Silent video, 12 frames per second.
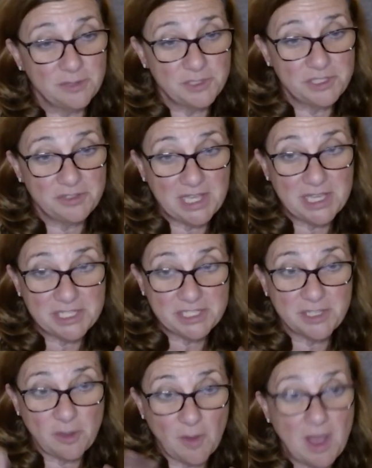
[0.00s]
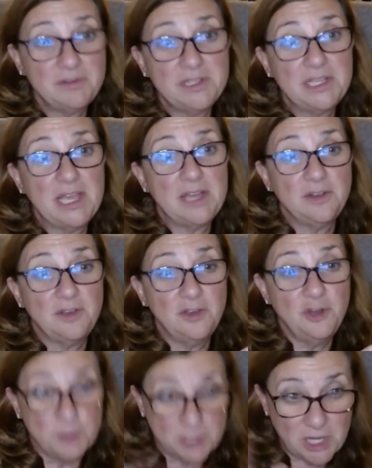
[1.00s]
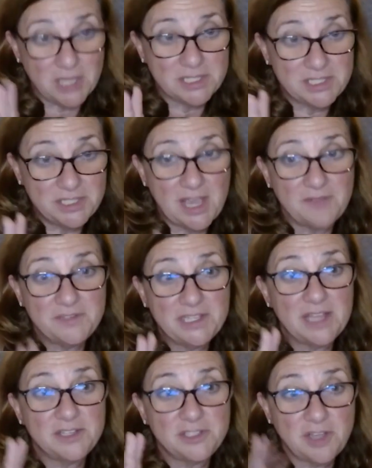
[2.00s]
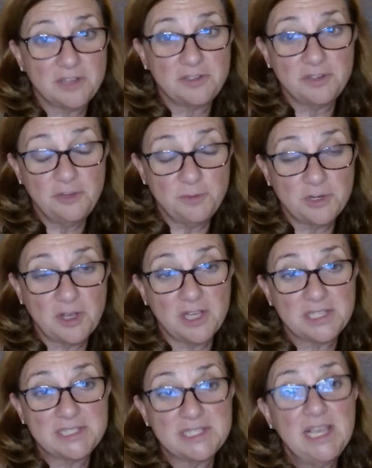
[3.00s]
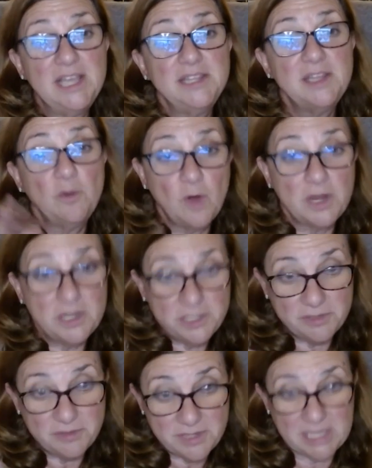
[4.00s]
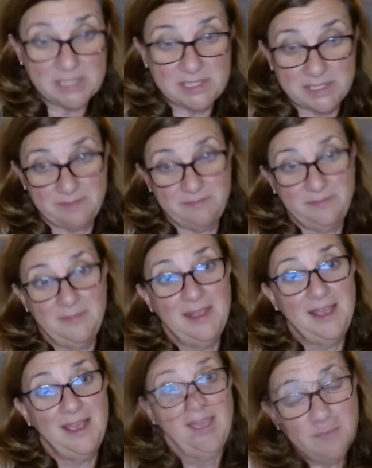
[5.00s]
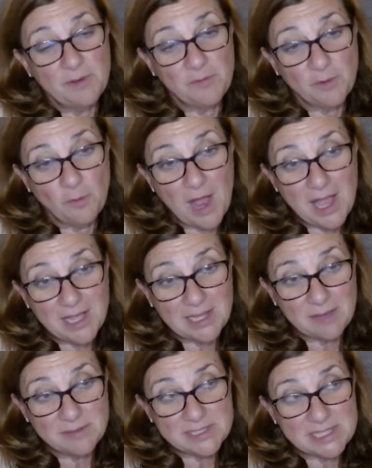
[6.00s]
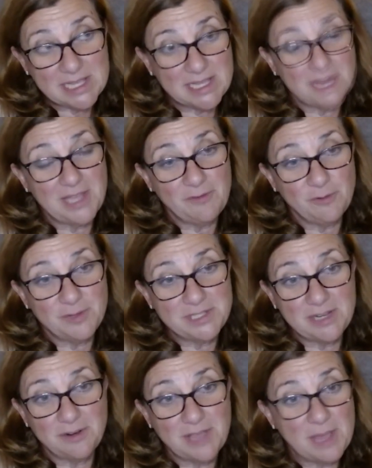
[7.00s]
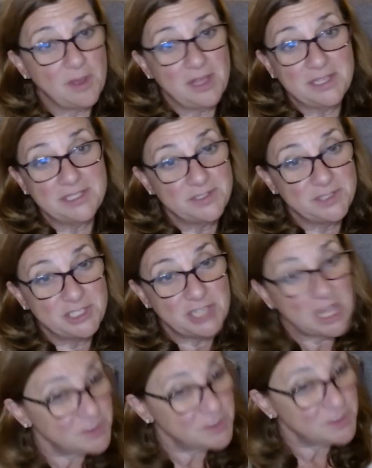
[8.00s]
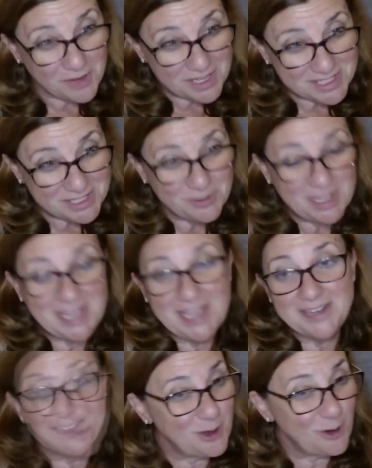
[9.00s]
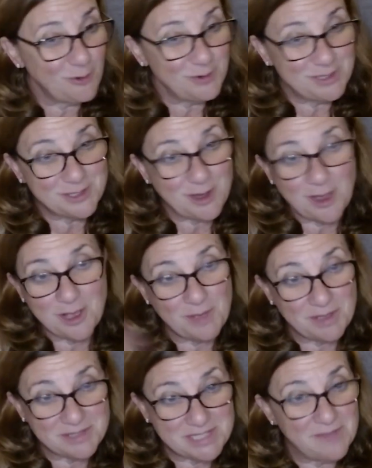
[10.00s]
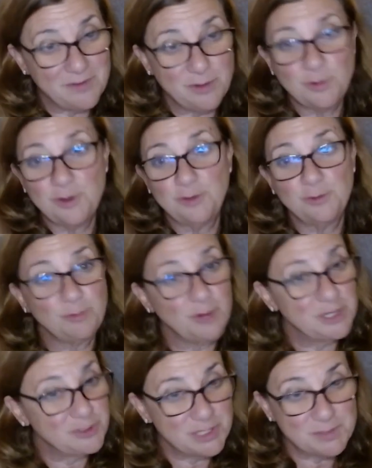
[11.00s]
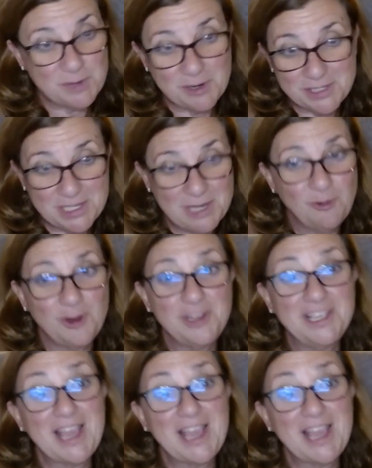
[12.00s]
words, you can't just go out and get UberDocs. You have to get UberDocs that want to do this. But for a while, I was like, everyone said, okay, Paula, just focus. You can't go and talk about saving the world with price transparency anymore. You